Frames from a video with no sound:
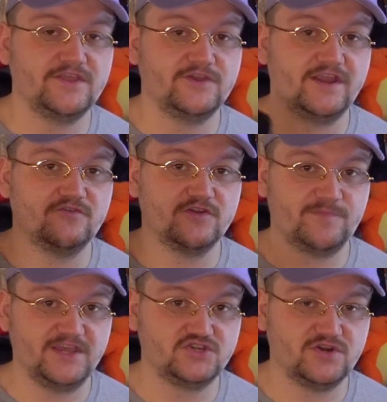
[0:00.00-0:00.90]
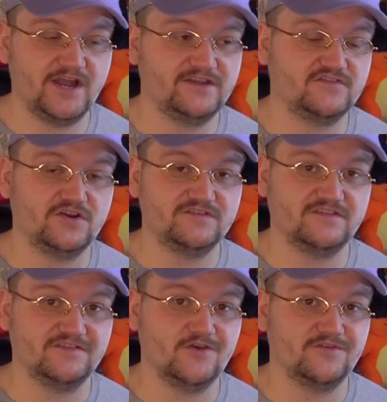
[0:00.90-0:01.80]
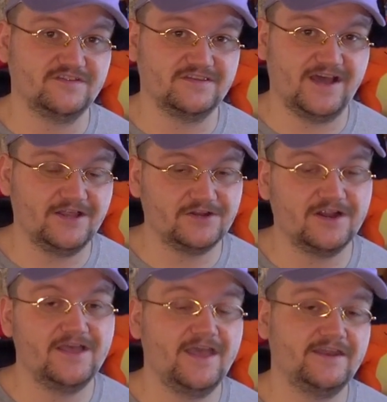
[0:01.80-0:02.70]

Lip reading: you can head over to Patreon. It starts as low as $1.